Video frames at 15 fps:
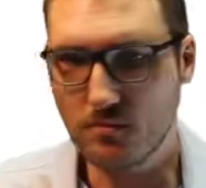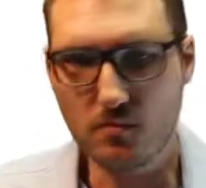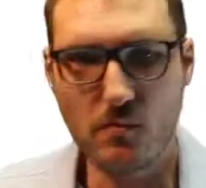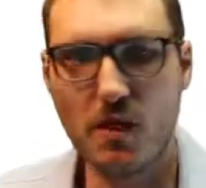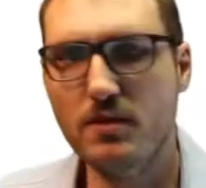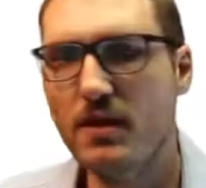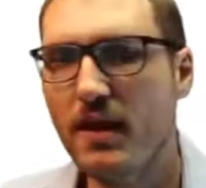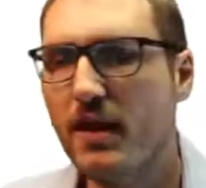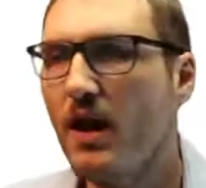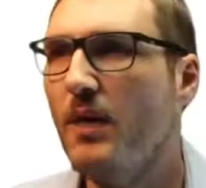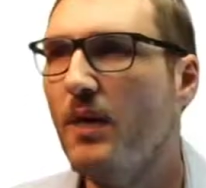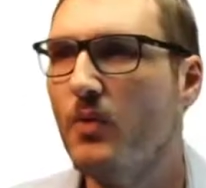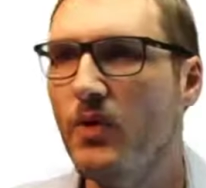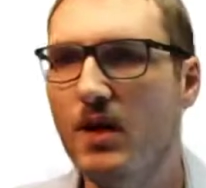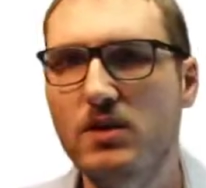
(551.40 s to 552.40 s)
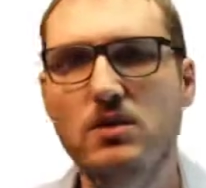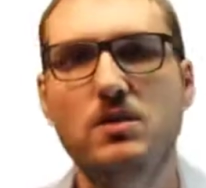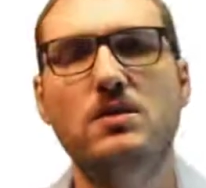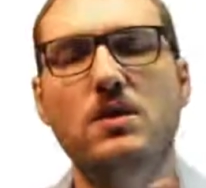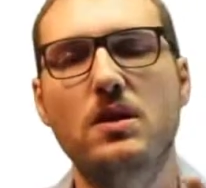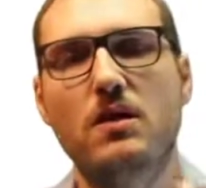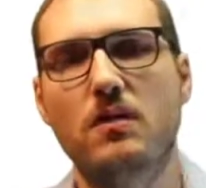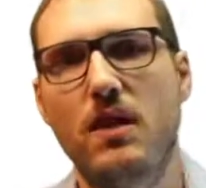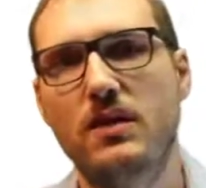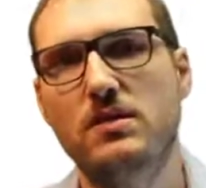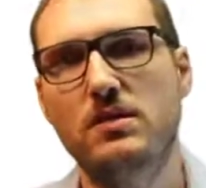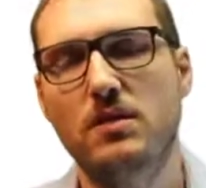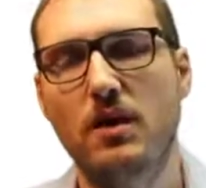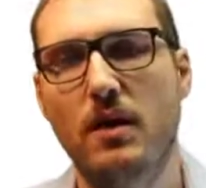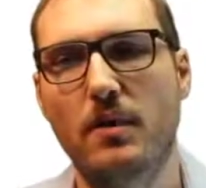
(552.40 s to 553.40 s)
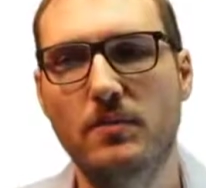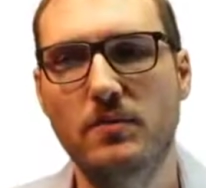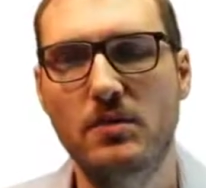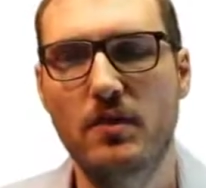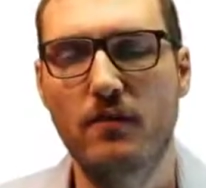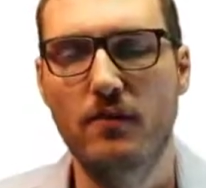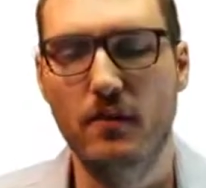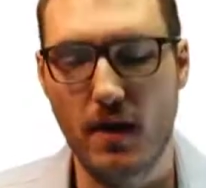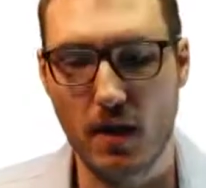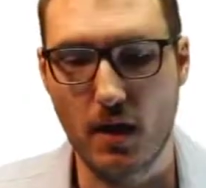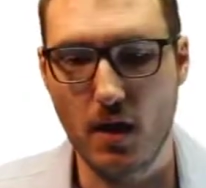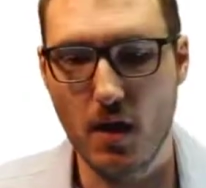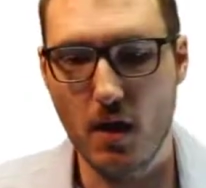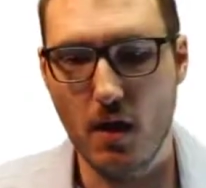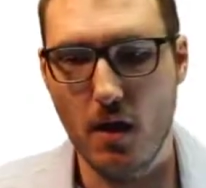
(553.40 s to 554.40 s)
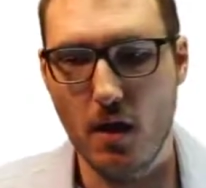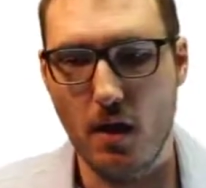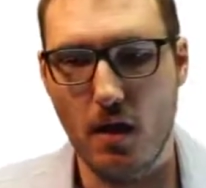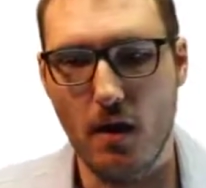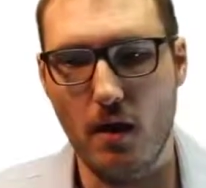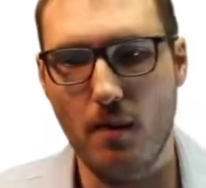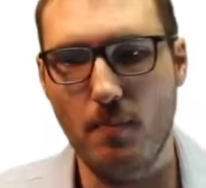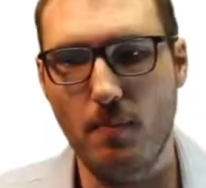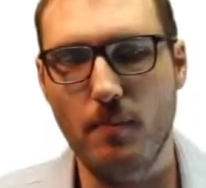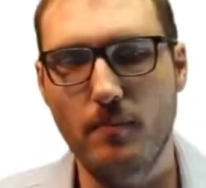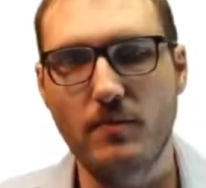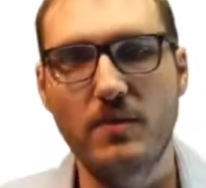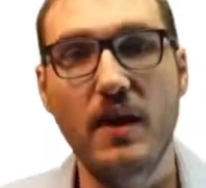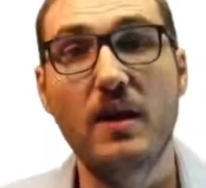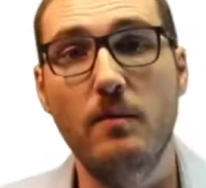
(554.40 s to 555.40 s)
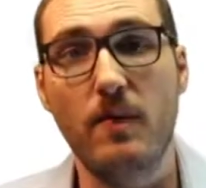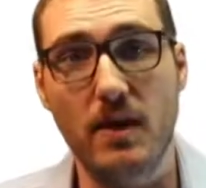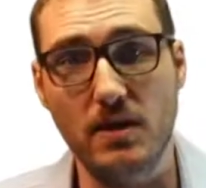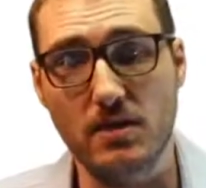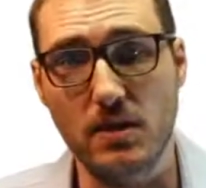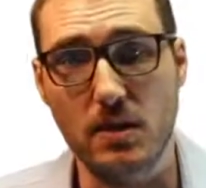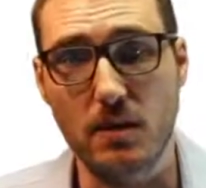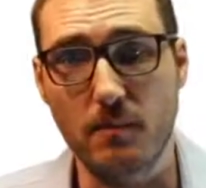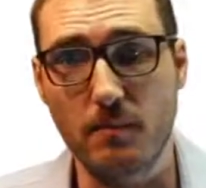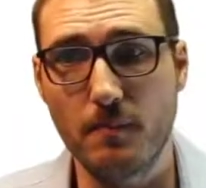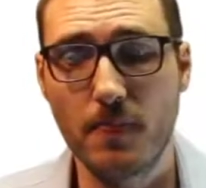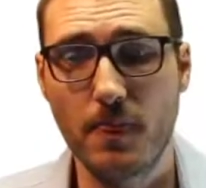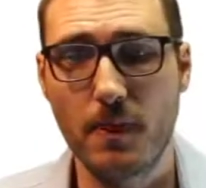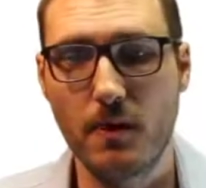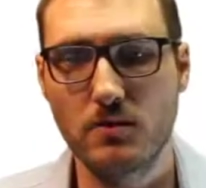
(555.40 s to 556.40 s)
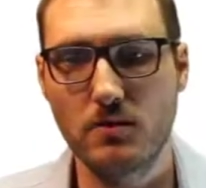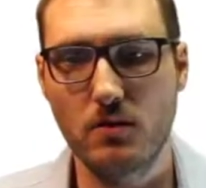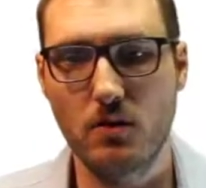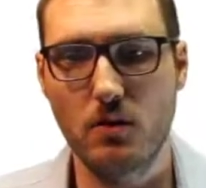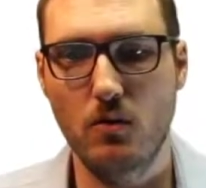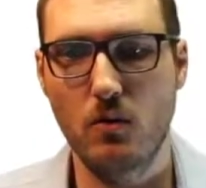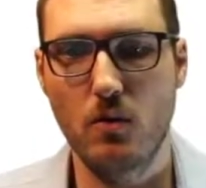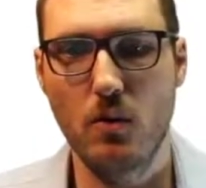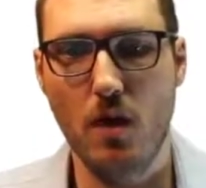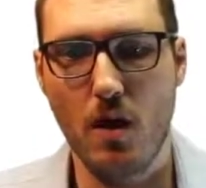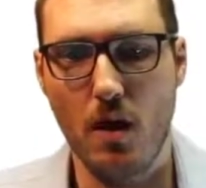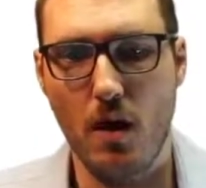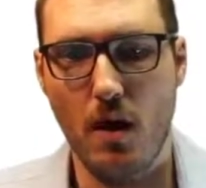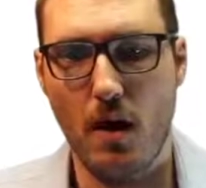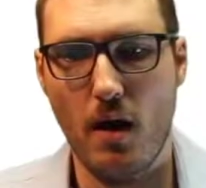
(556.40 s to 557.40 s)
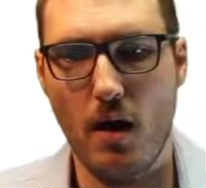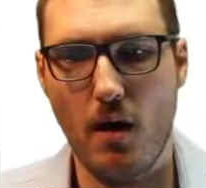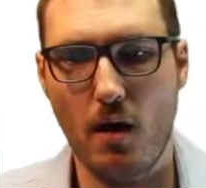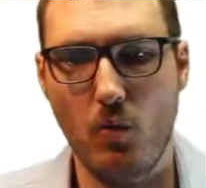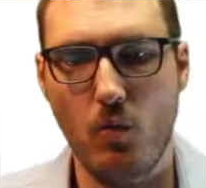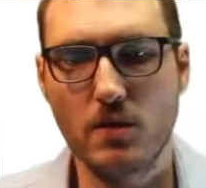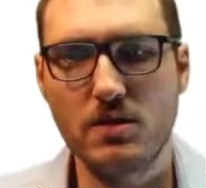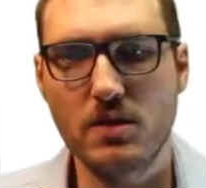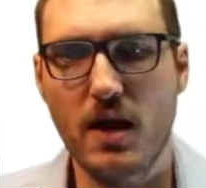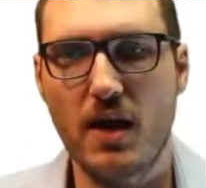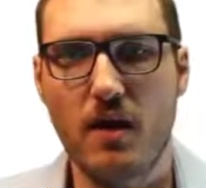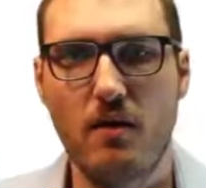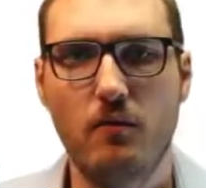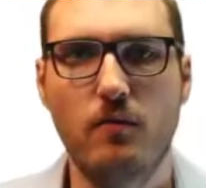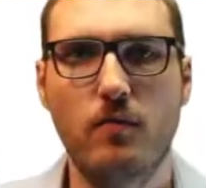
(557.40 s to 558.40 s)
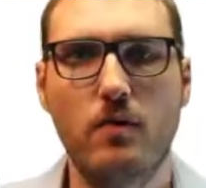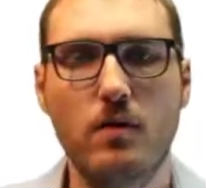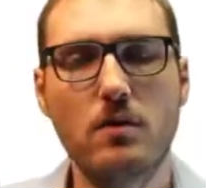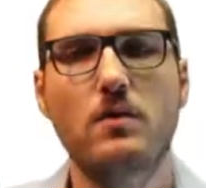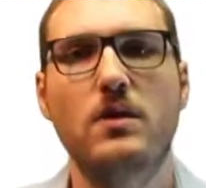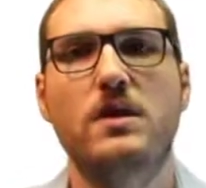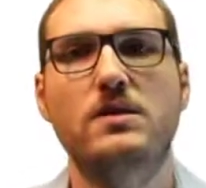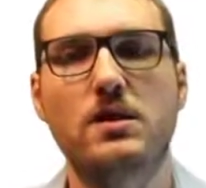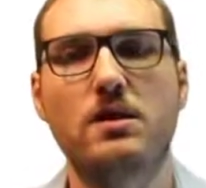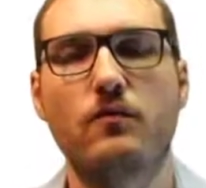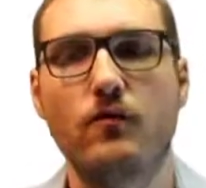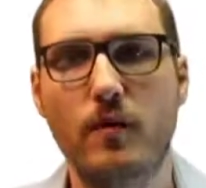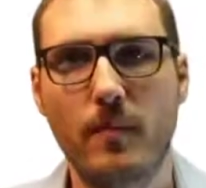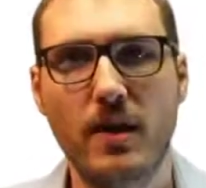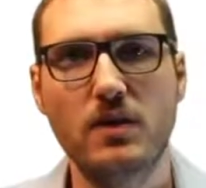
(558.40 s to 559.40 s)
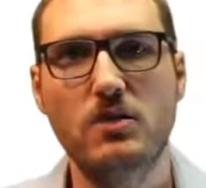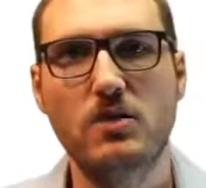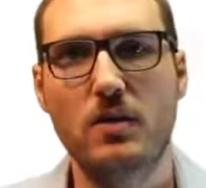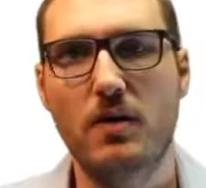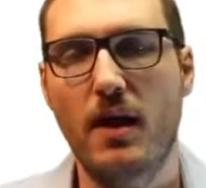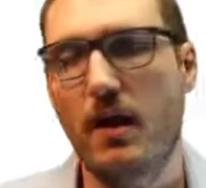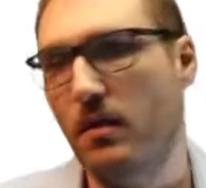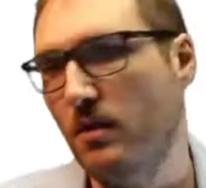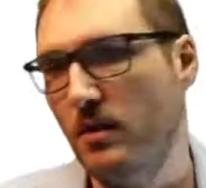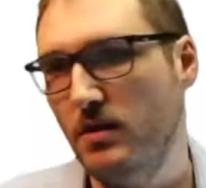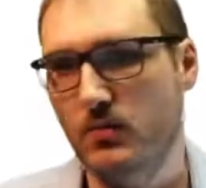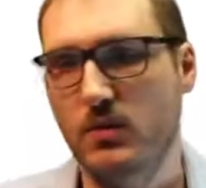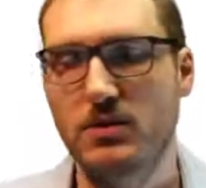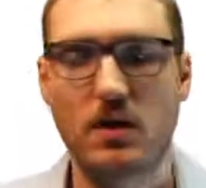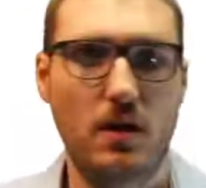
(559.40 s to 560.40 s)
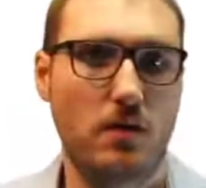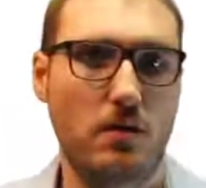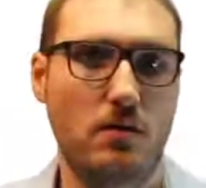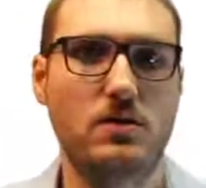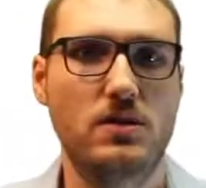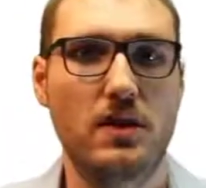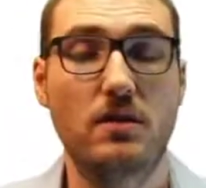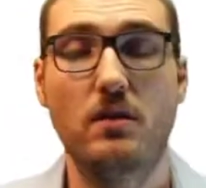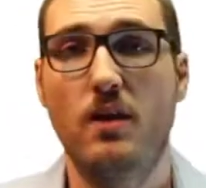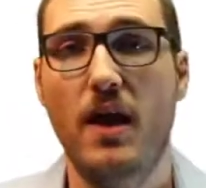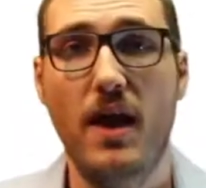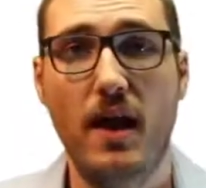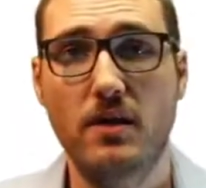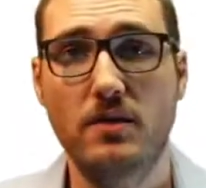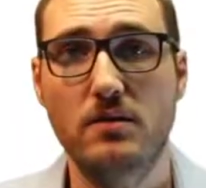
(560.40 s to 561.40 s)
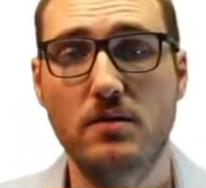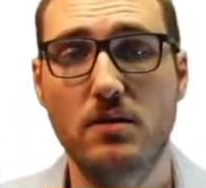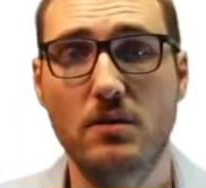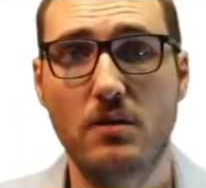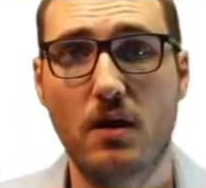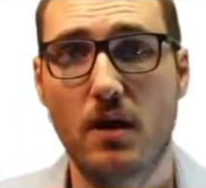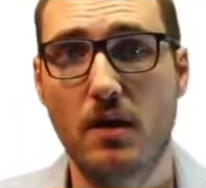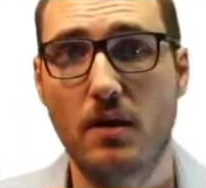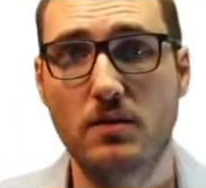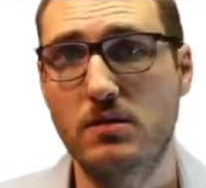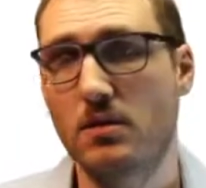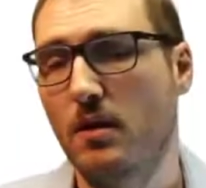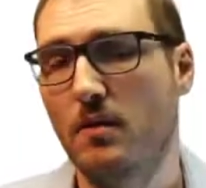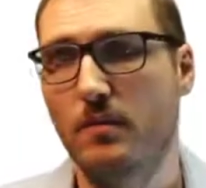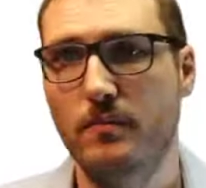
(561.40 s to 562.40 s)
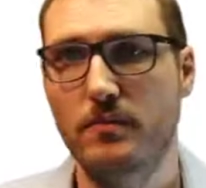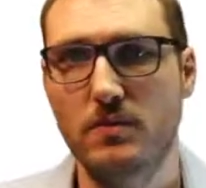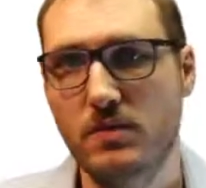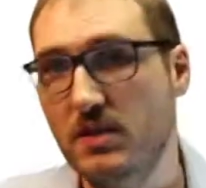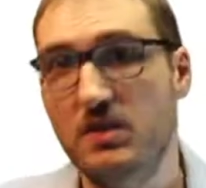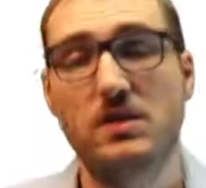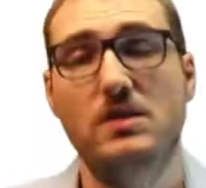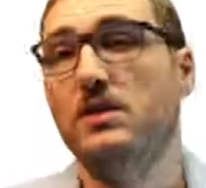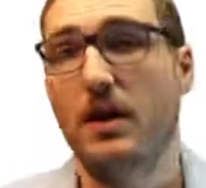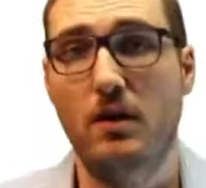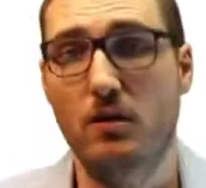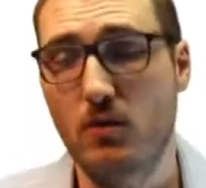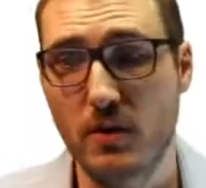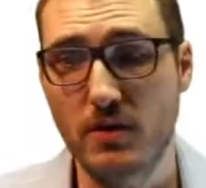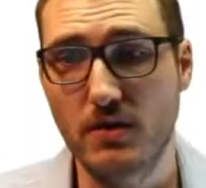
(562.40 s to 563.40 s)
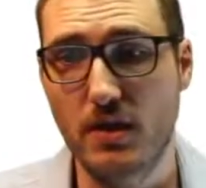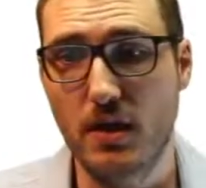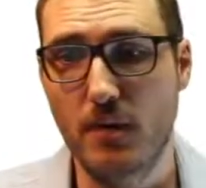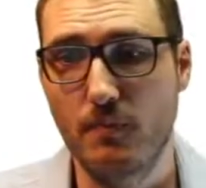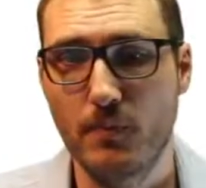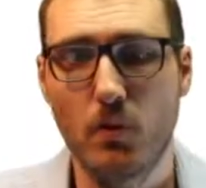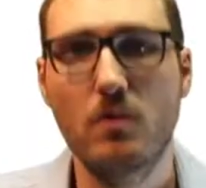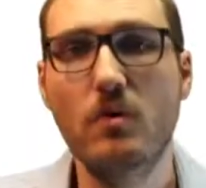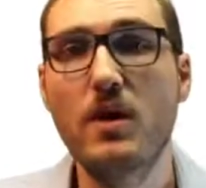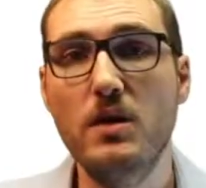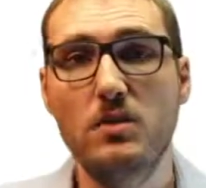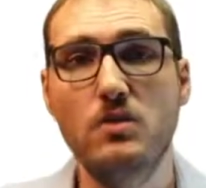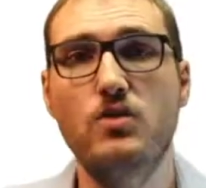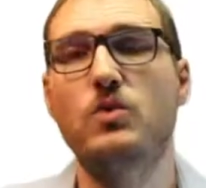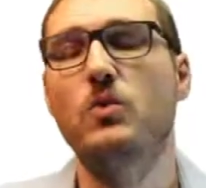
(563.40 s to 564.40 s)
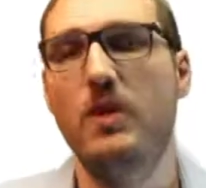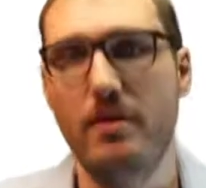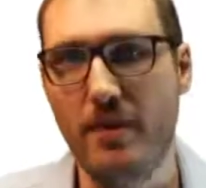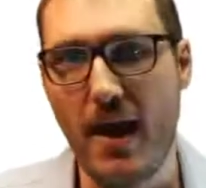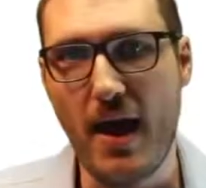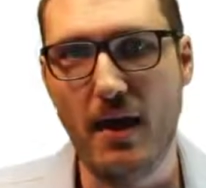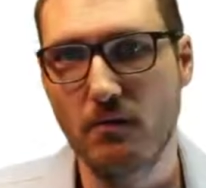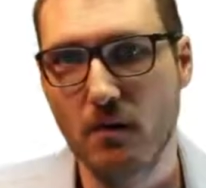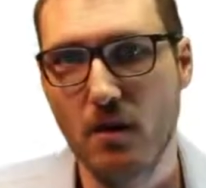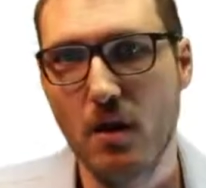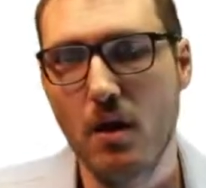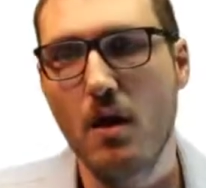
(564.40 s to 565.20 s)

Data operations here, that's stuff like databasing. So once I have learned this information that this particular signal has some 60 cycle noise in it, what do I do with that?